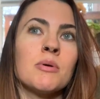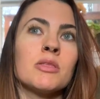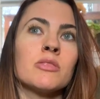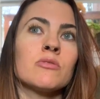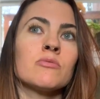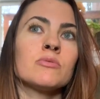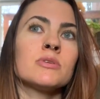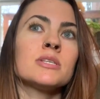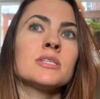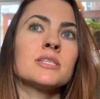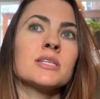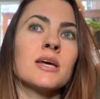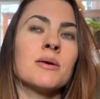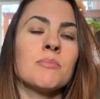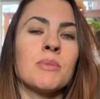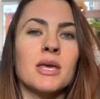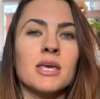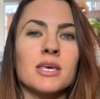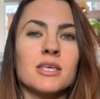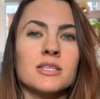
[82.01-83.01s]
And the reason I'm
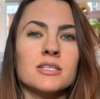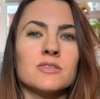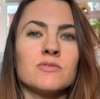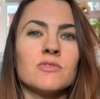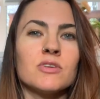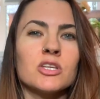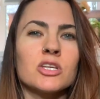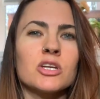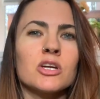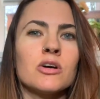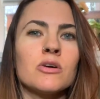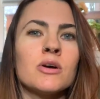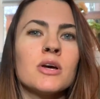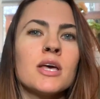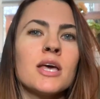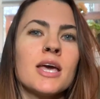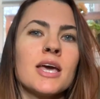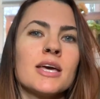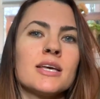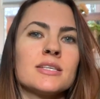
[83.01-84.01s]
making this video
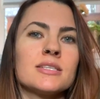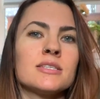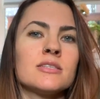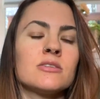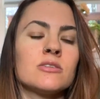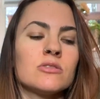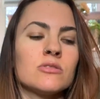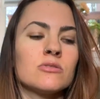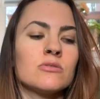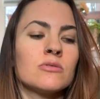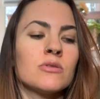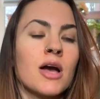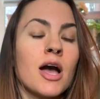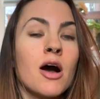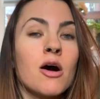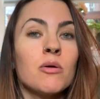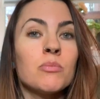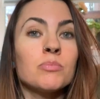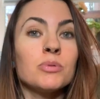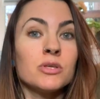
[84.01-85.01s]
is to
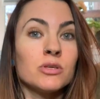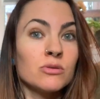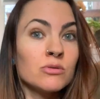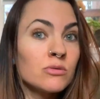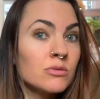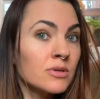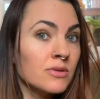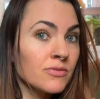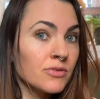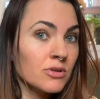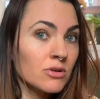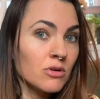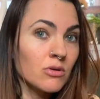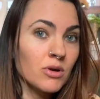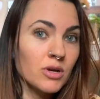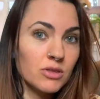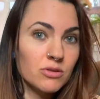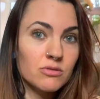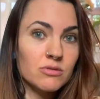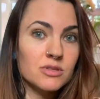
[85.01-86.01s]
help you if you're
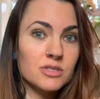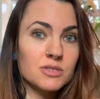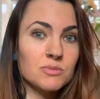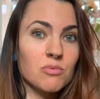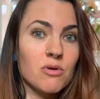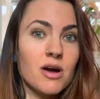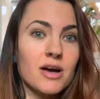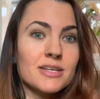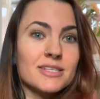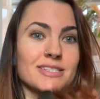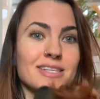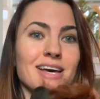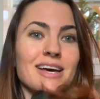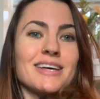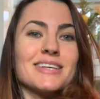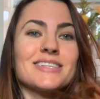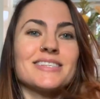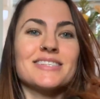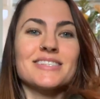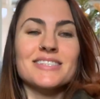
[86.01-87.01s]
going through this
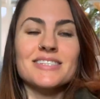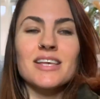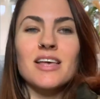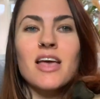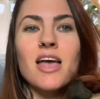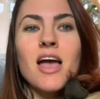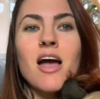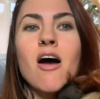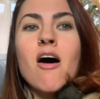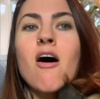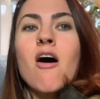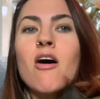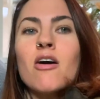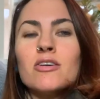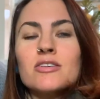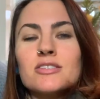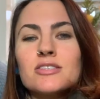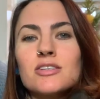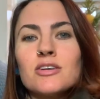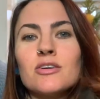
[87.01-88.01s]
process,
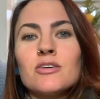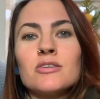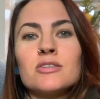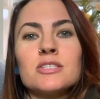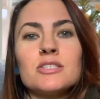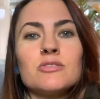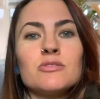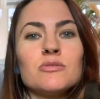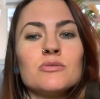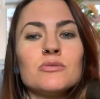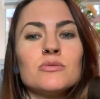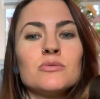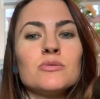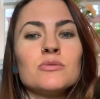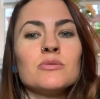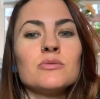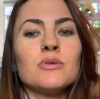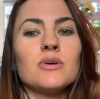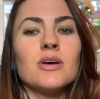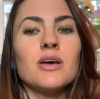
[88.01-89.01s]
also
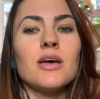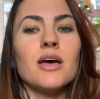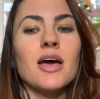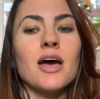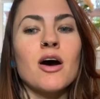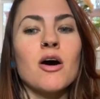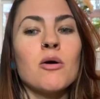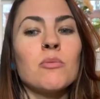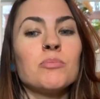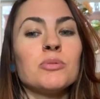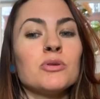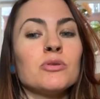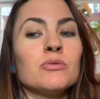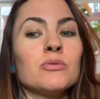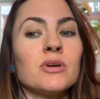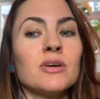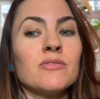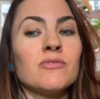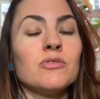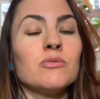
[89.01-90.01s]
to help you
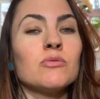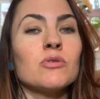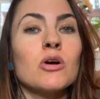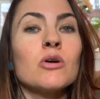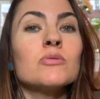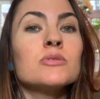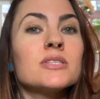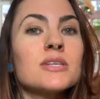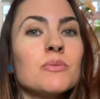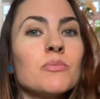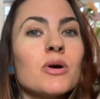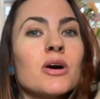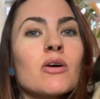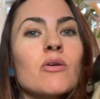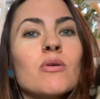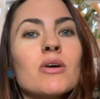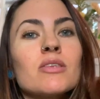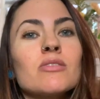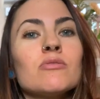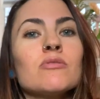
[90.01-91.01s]
if you know someone
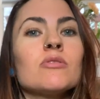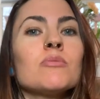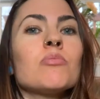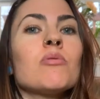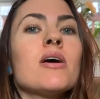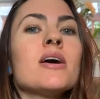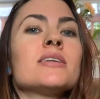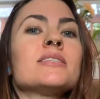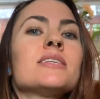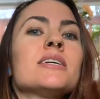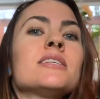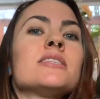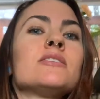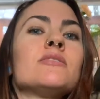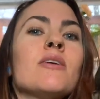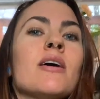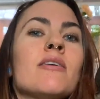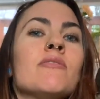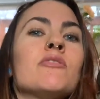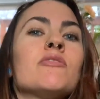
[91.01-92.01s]
going through the process,
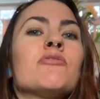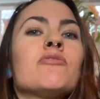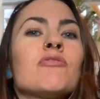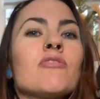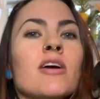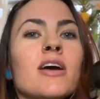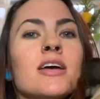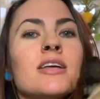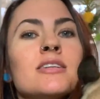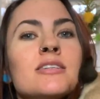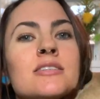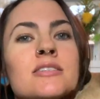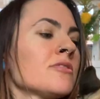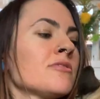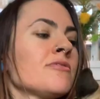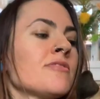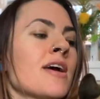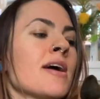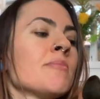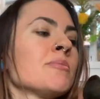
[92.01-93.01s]
you have a friend,
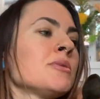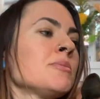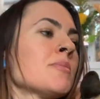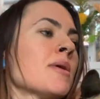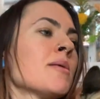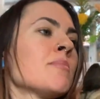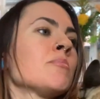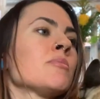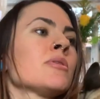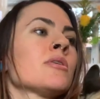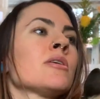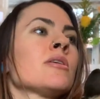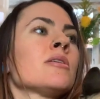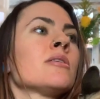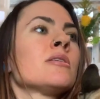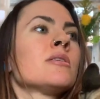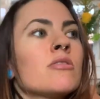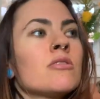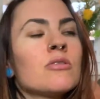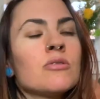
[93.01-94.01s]
family
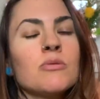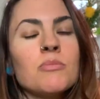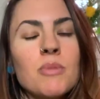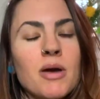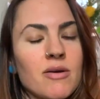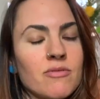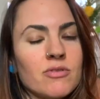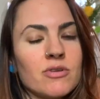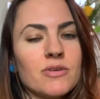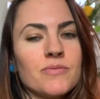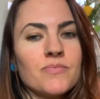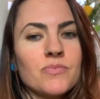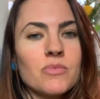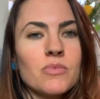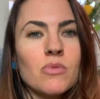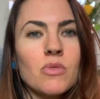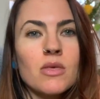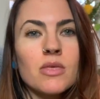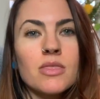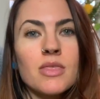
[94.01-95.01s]
member, or whomever
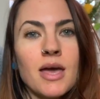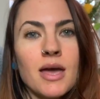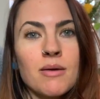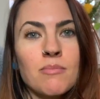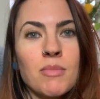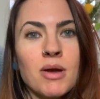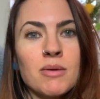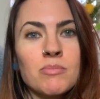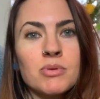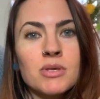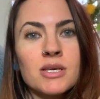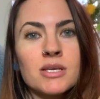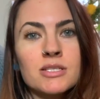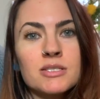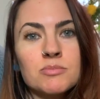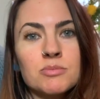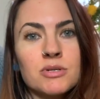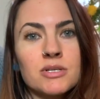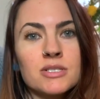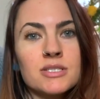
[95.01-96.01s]
that might be
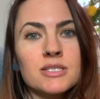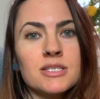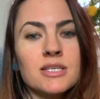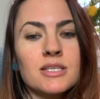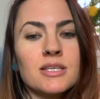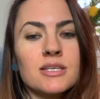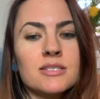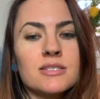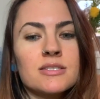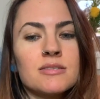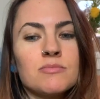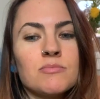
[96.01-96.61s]
experiencing this.